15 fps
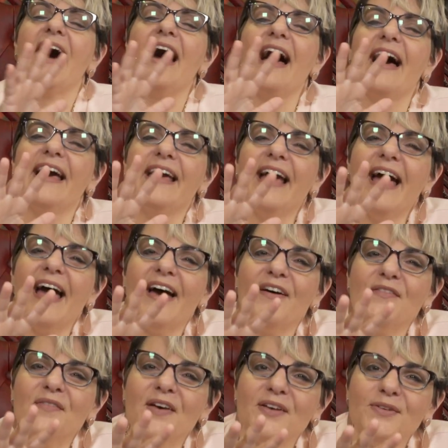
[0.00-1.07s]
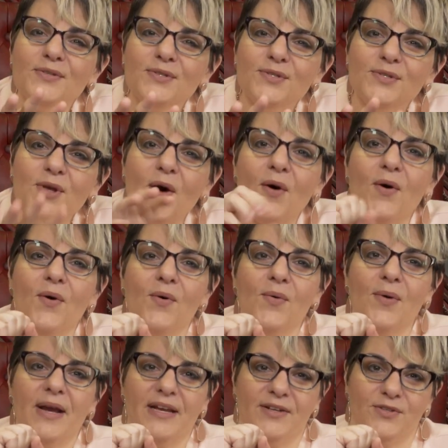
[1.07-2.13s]
I have
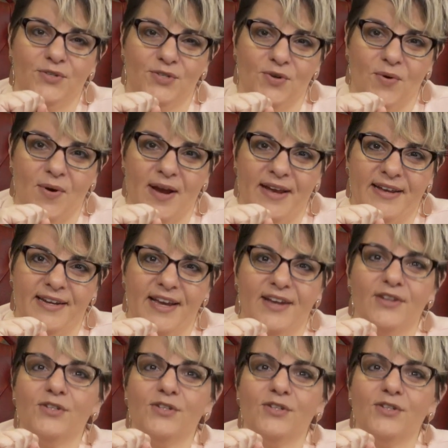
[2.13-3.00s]
so enjoyed